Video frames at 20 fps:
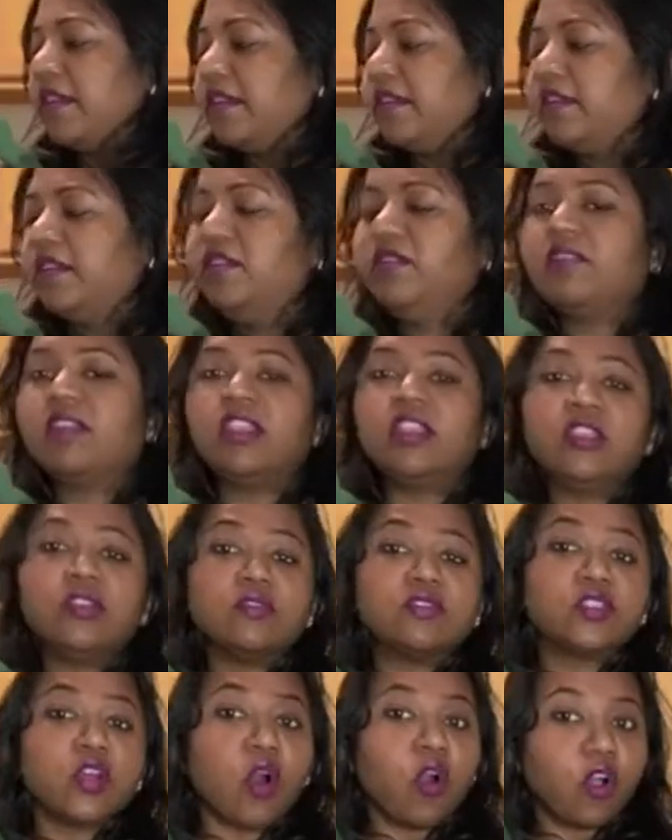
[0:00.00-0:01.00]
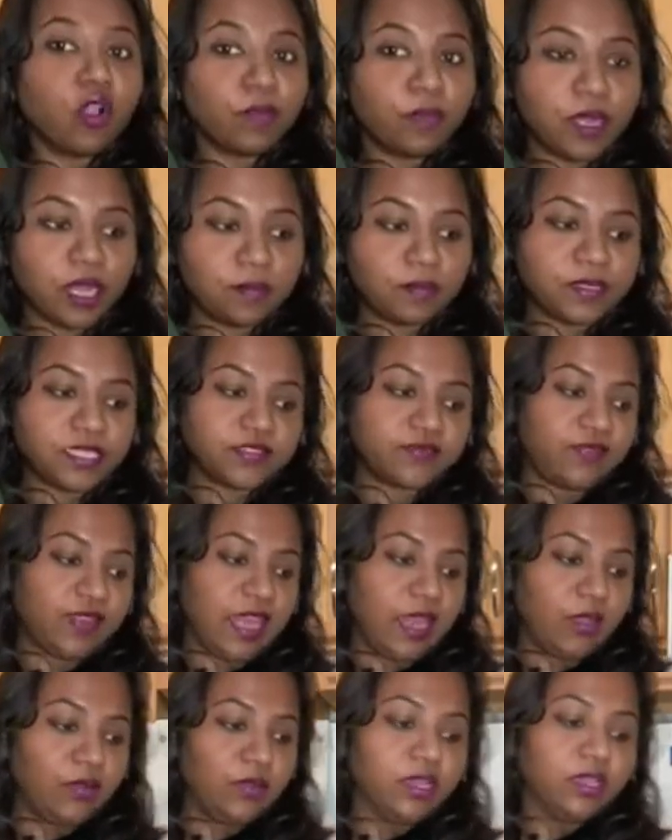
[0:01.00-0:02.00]
You can use all-purpose
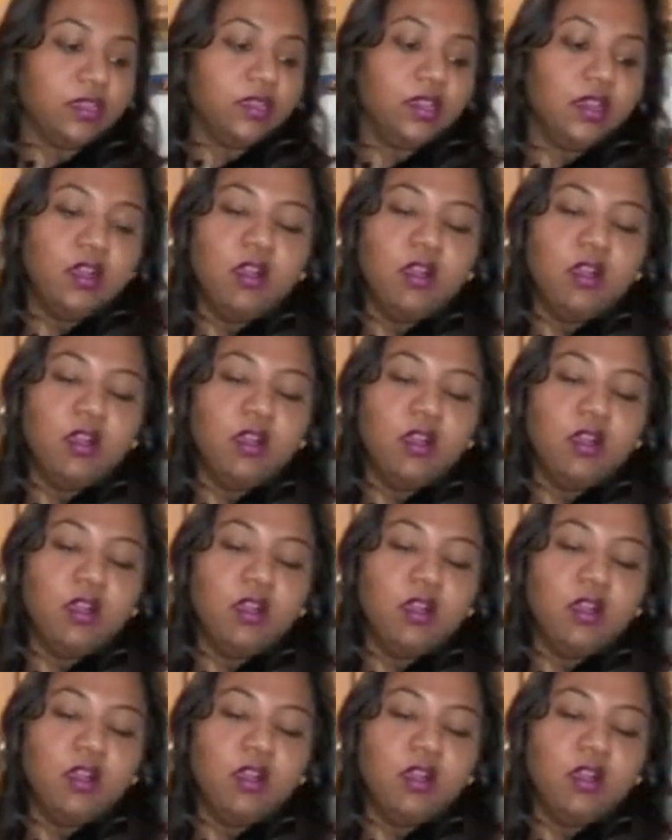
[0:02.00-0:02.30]
flour